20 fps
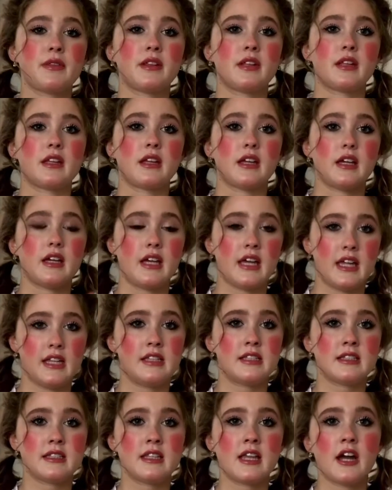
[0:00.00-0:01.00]
the
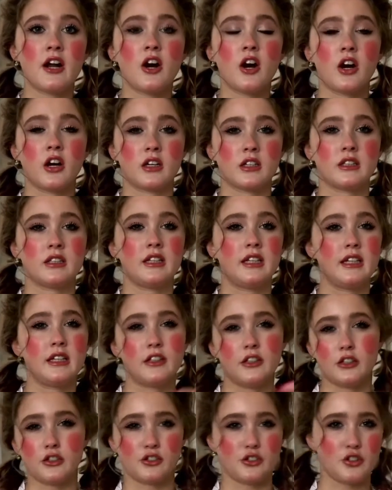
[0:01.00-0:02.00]
ends there are clean and
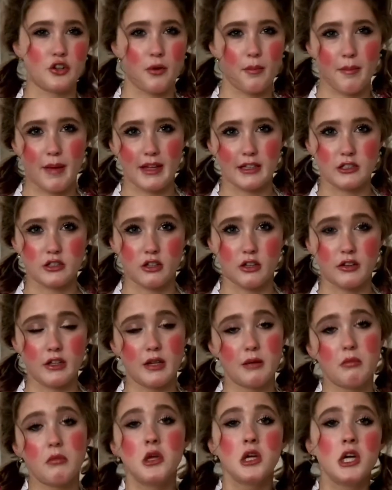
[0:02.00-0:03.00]
there's no mess on them.
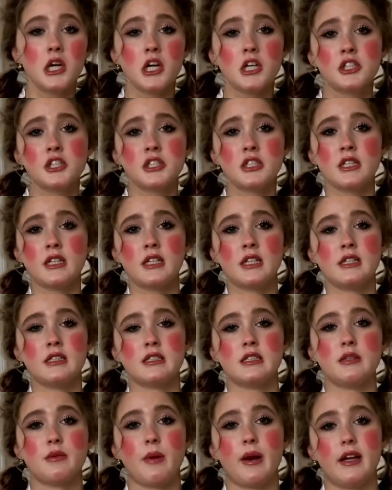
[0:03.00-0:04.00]
It's just an
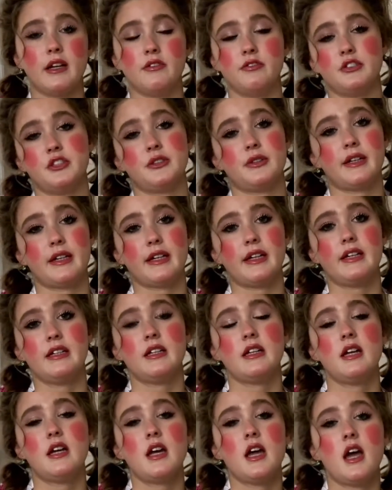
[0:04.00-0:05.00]
easy way of doing
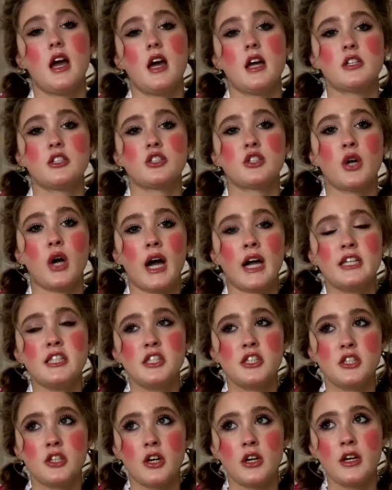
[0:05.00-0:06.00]
it. So I
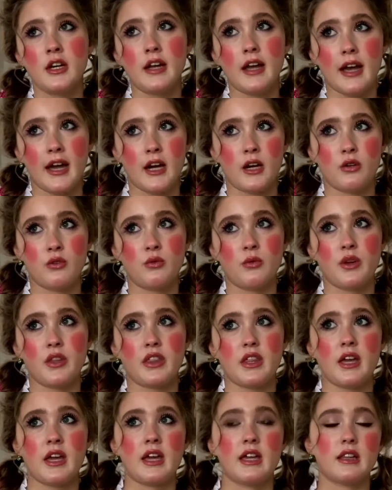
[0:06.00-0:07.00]
started out with
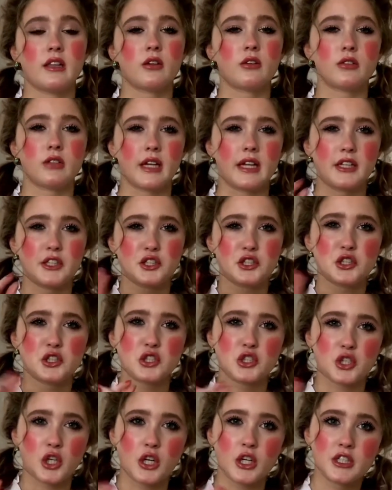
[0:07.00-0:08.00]
a little like
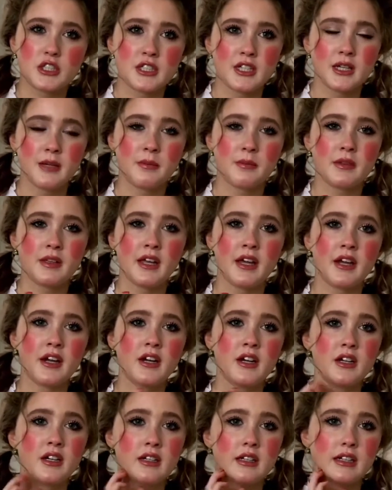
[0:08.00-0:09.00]
star tip
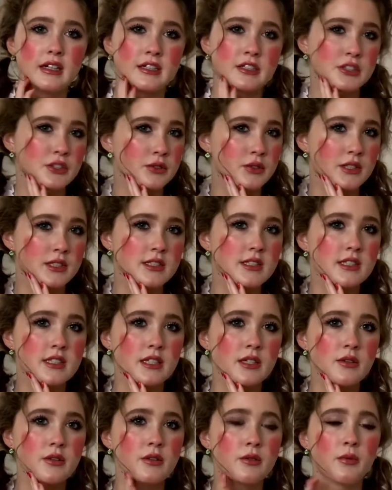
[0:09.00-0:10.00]
there, as you can
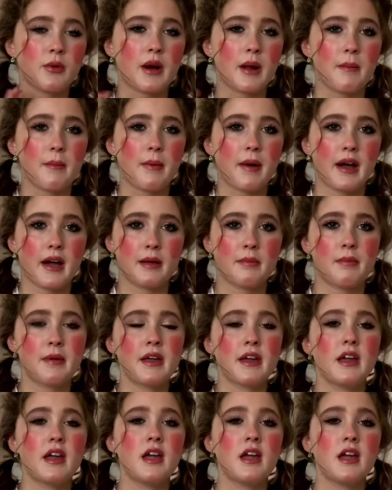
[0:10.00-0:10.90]
see when I'm piping,